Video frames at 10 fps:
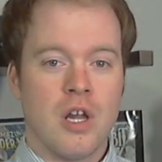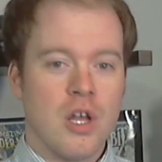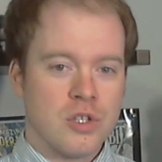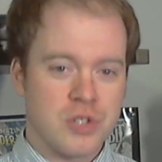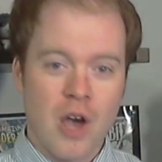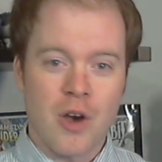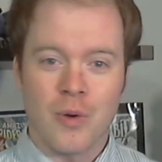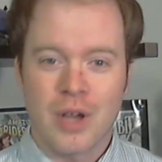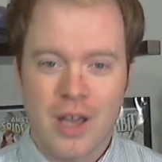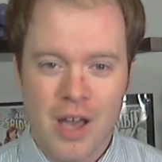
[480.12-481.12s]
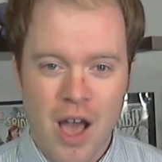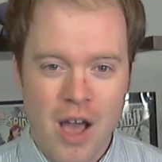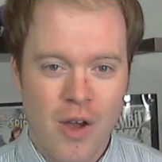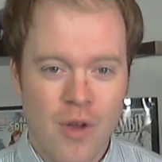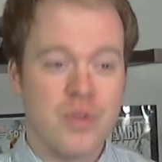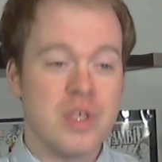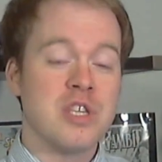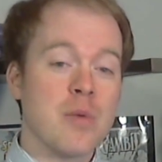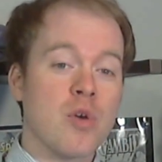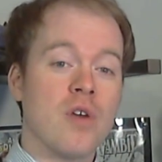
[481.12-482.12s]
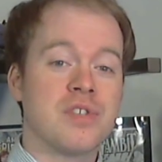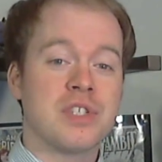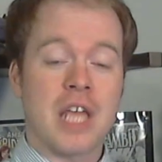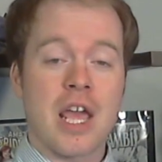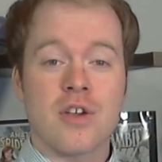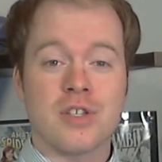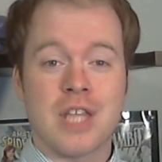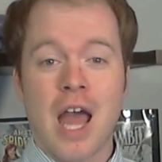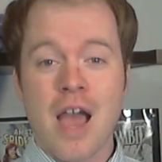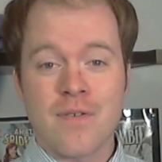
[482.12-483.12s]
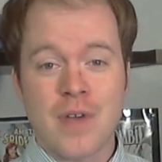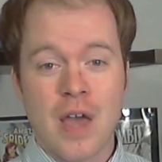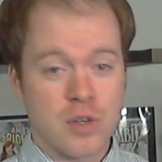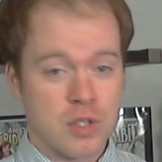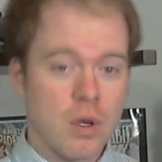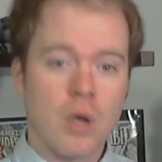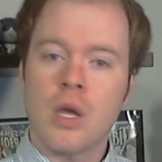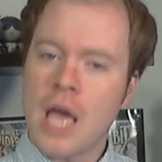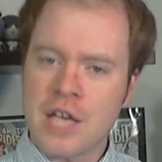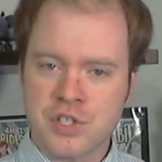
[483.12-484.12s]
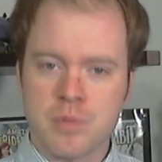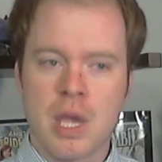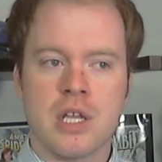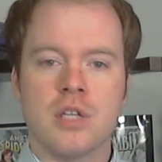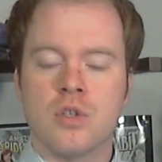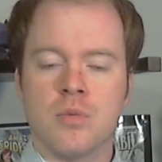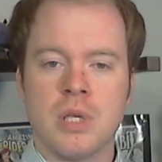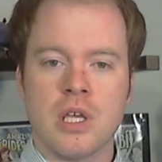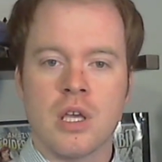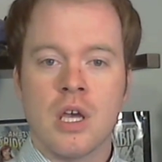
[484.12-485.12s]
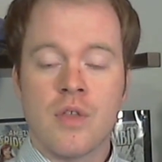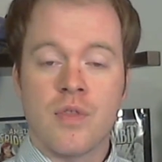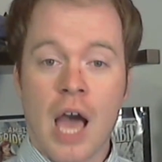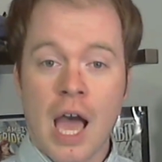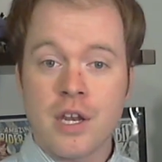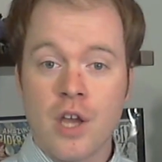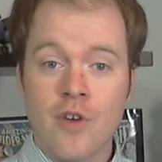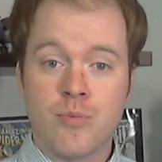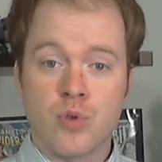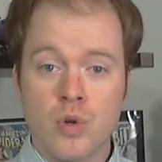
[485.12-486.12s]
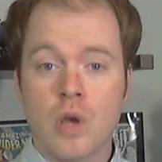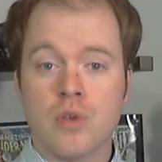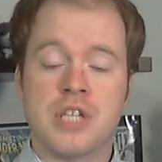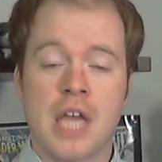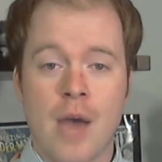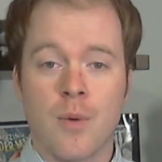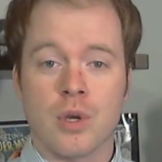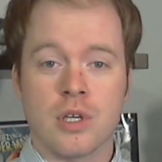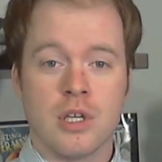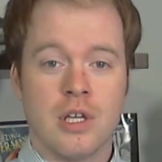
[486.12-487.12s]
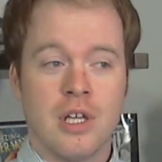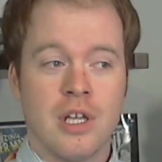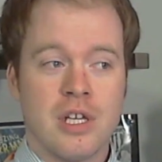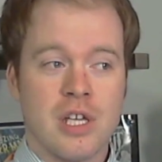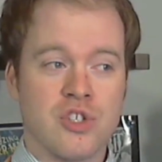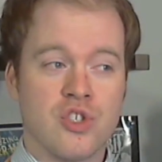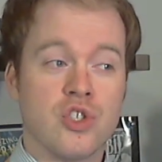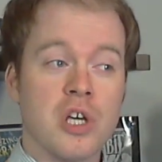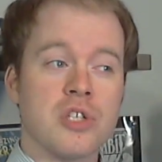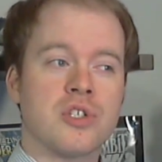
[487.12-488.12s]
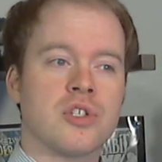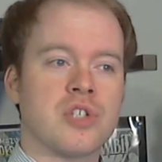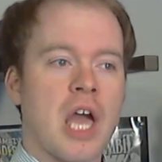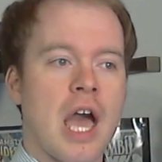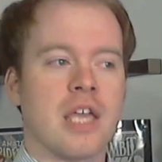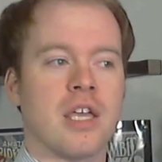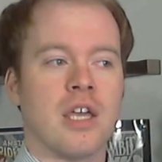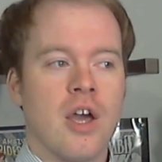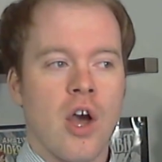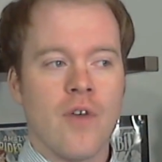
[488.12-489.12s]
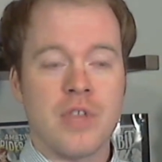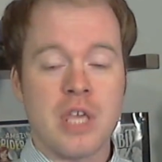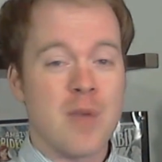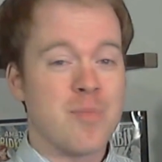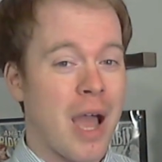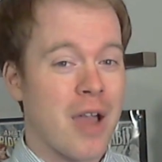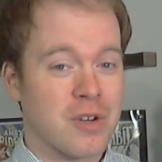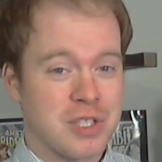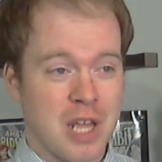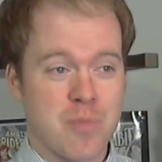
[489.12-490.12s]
So, the number of stairs that I found estimated to be the height of Bruno's Tower is just shy of the Empire State